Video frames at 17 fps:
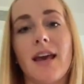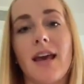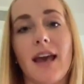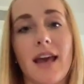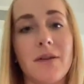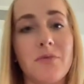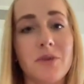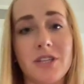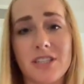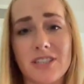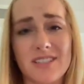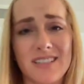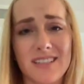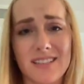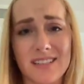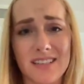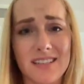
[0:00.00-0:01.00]
and we just
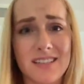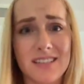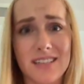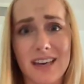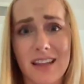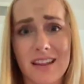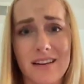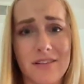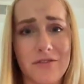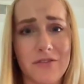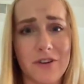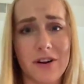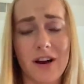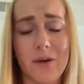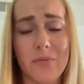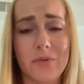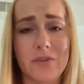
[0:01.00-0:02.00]
exist together for a
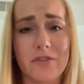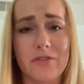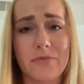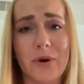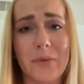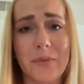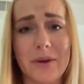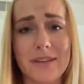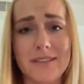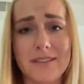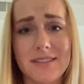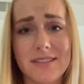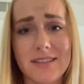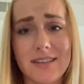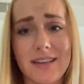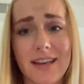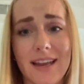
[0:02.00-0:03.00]
couple of
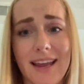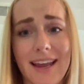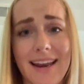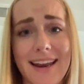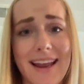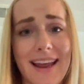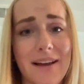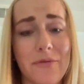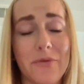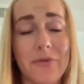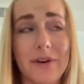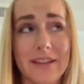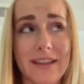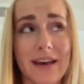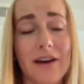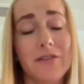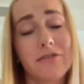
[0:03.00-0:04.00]
moments. And
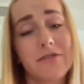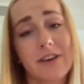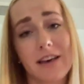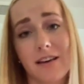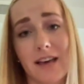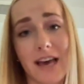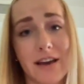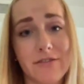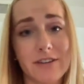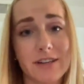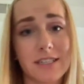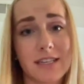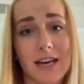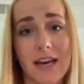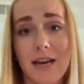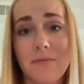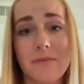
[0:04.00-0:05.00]
without fail, every
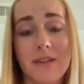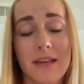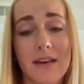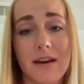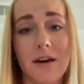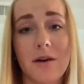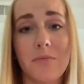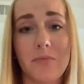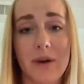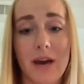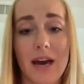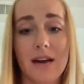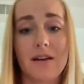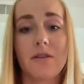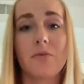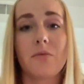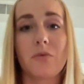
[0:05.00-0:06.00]
time they come
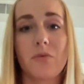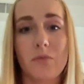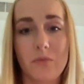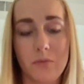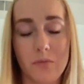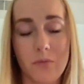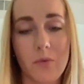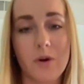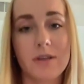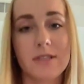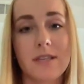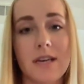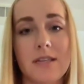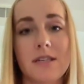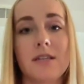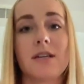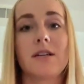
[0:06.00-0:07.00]
back more
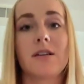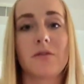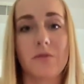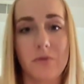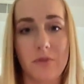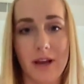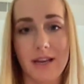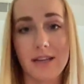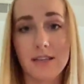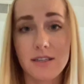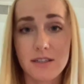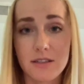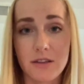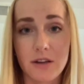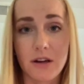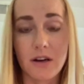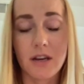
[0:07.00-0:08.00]
centered, ready to
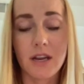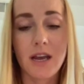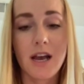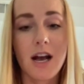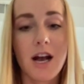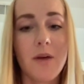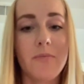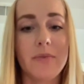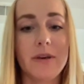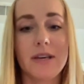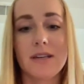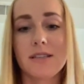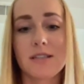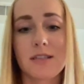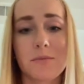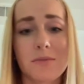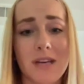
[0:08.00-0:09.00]
learn,
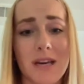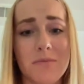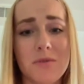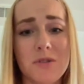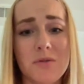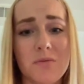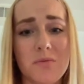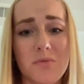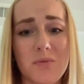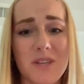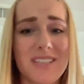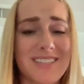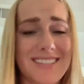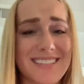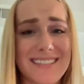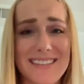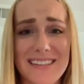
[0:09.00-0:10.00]
because sometimes we
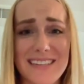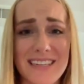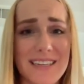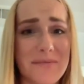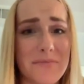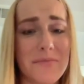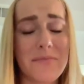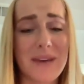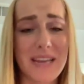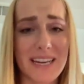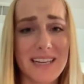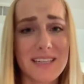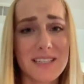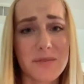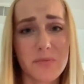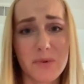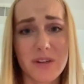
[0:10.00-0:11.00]
just need a
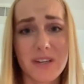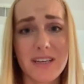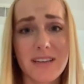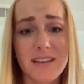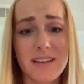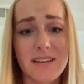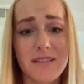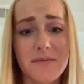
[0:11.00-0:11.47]
minute to breathe.